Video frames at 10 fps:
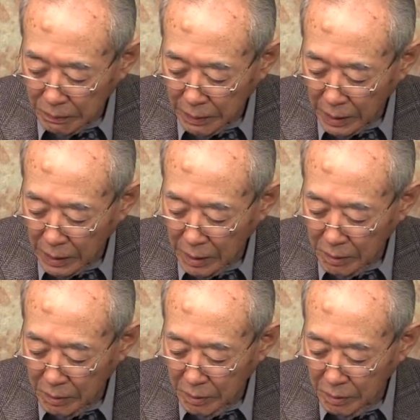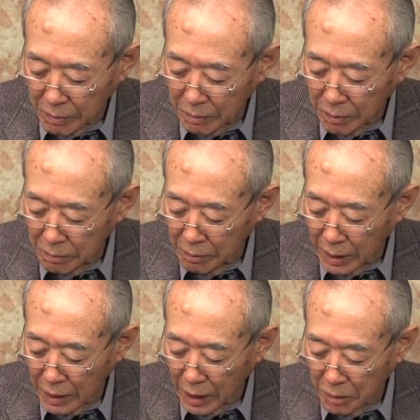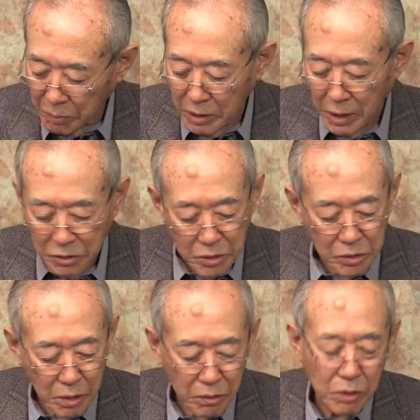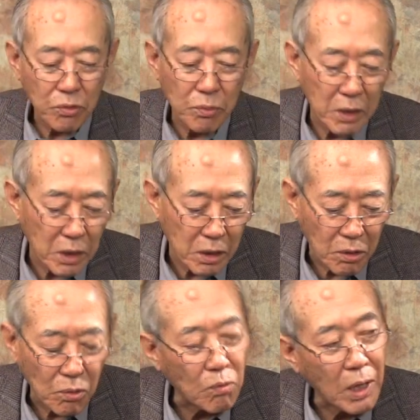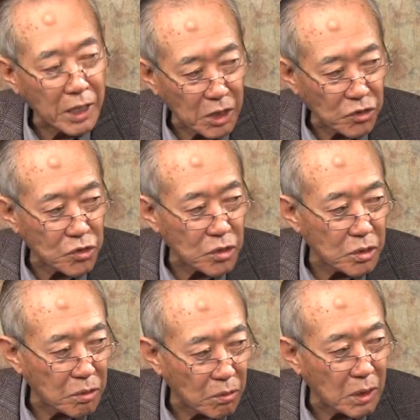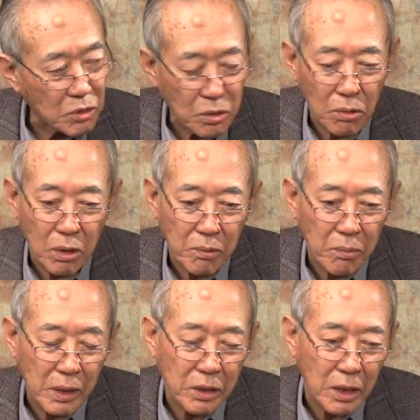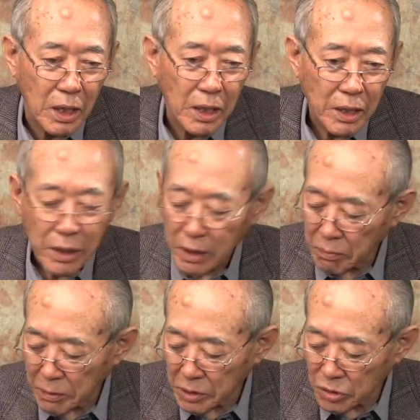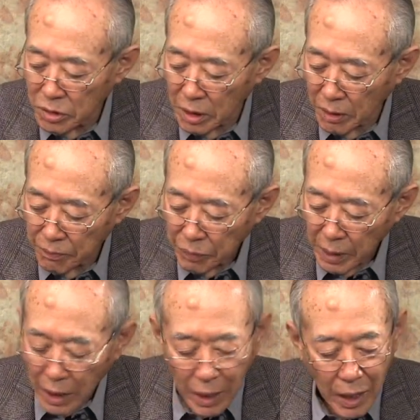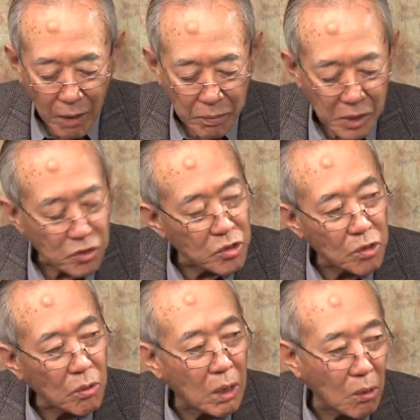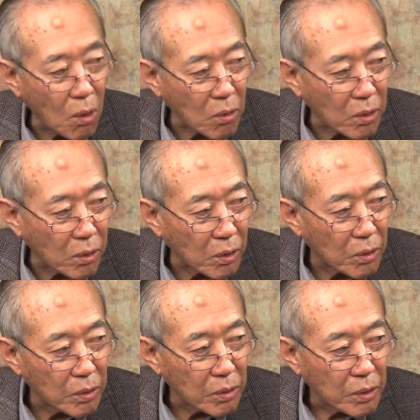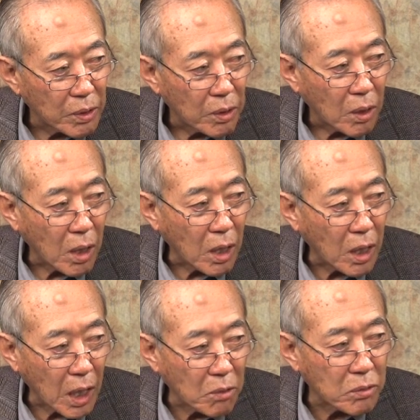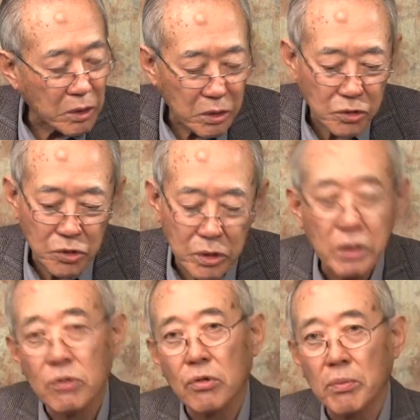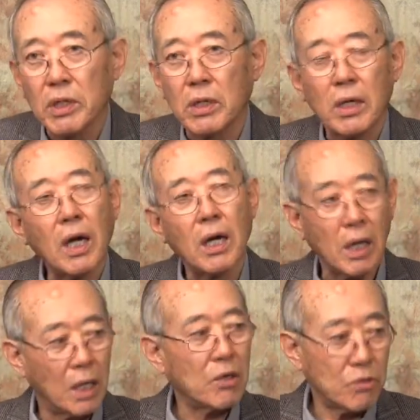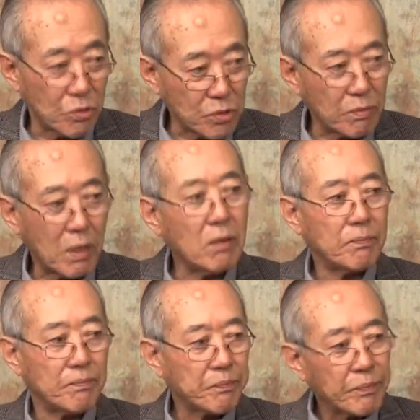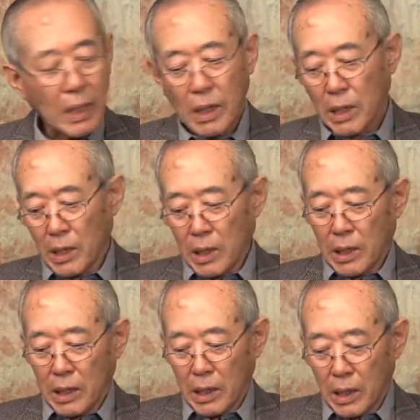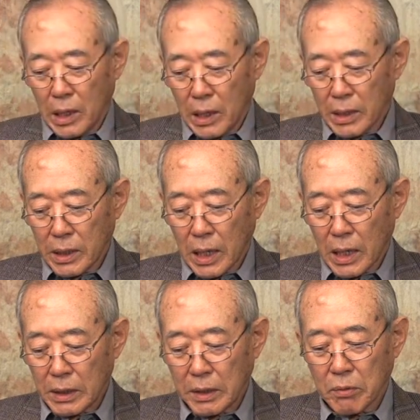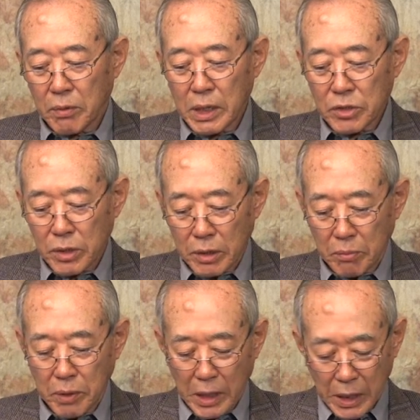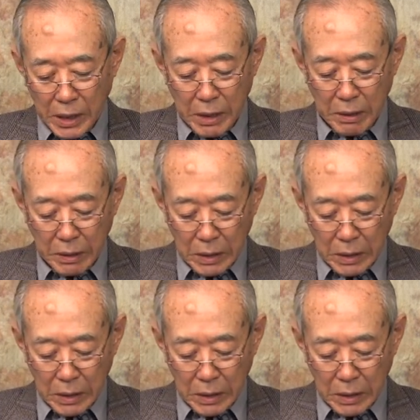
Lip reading: Well, may not be necessary to be 1 inch or so on, but if it's ½ inch or longer, I would consider it to be useful. And the reason being,